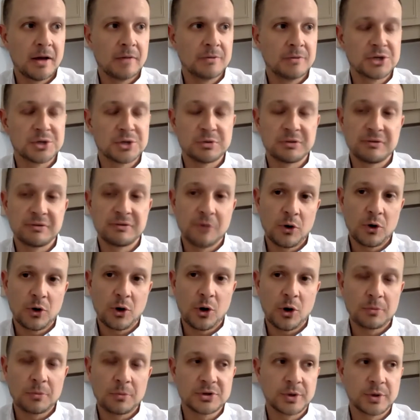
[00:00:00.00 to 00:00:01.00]
just before
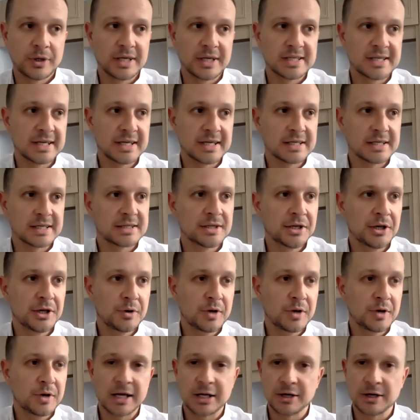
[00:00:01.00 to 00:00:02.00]
COP26,
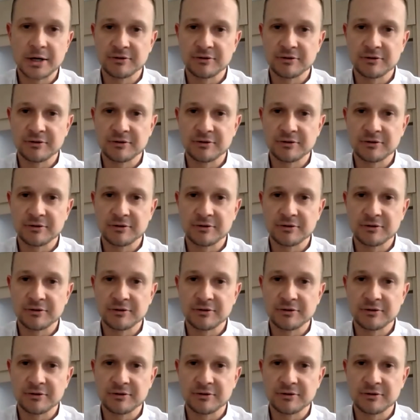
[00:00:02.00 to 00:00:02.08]
the UK